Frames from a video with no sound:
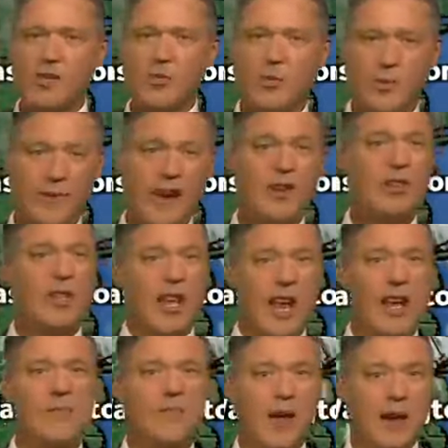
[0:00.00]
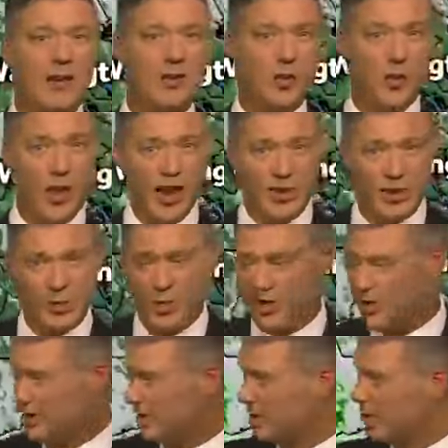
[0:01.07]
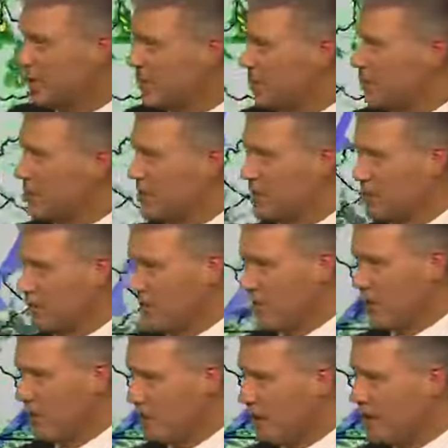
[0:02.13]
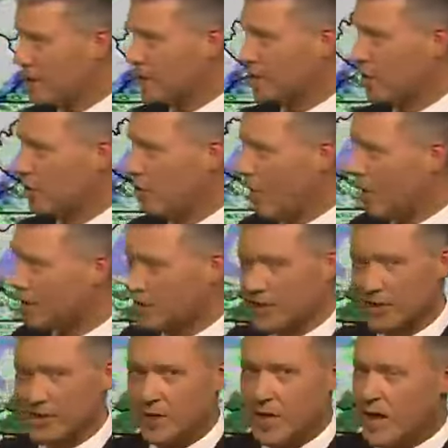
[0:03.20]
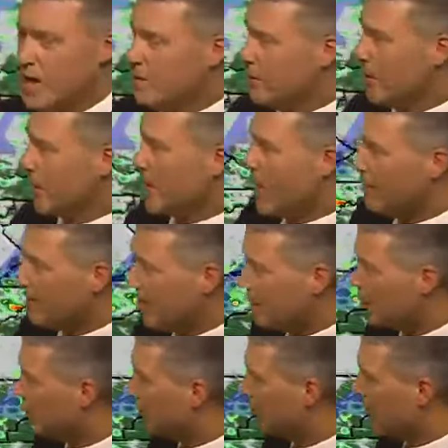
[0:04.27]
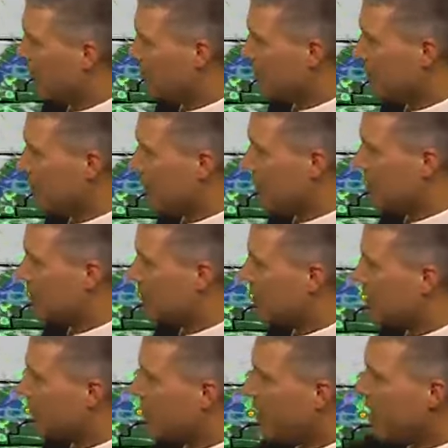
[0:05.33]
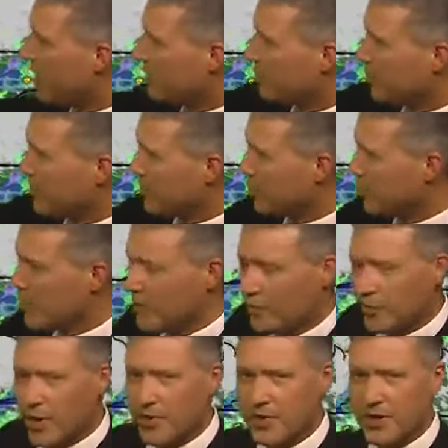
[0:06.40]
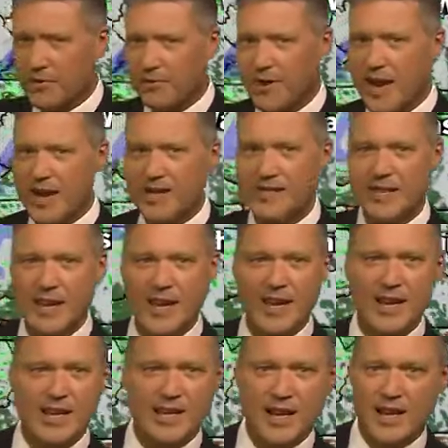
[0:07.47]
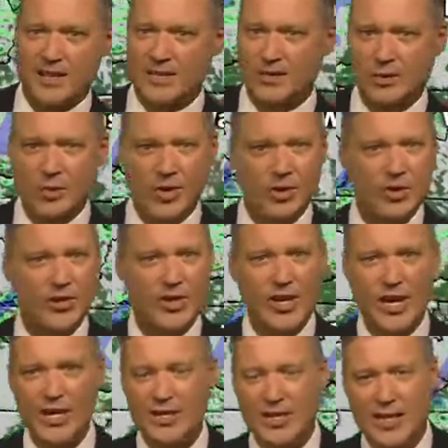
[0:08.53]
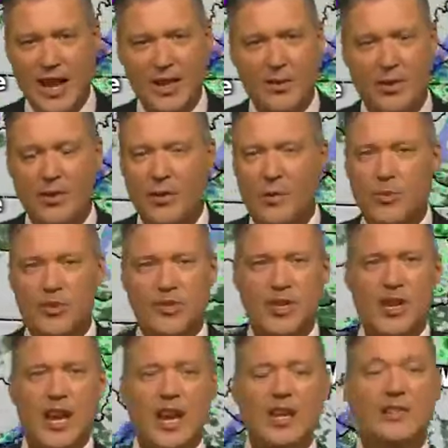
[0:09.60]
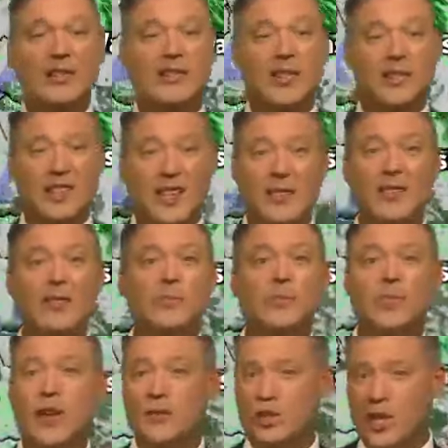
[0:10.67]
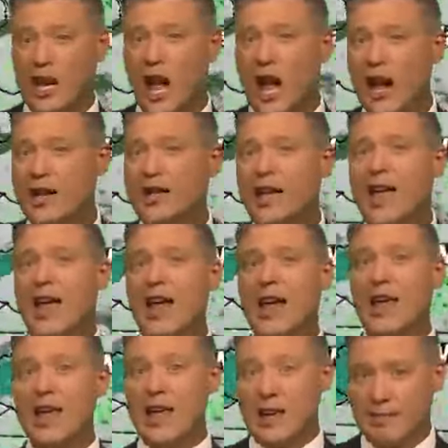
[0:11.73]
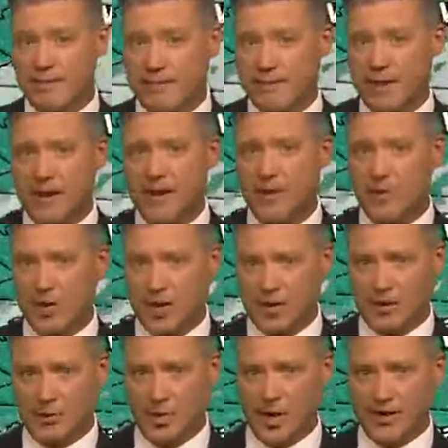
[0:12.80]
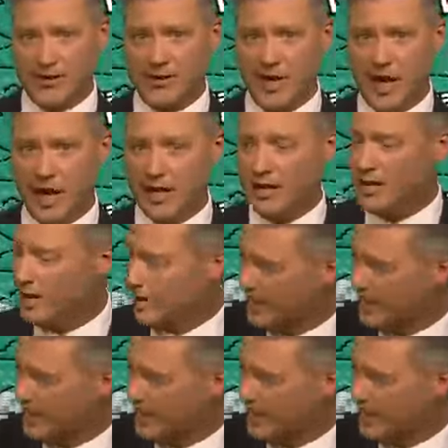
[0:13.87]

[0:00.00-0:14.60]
We've actually had embedded tornadoes within some of those just severe thunderstorm watches. But the combination, the bubble of heat that's been upon us with this weak front that fades, kind of squishes the heat together and almost enhances it to give us a potentially hot day if we get the bright sun.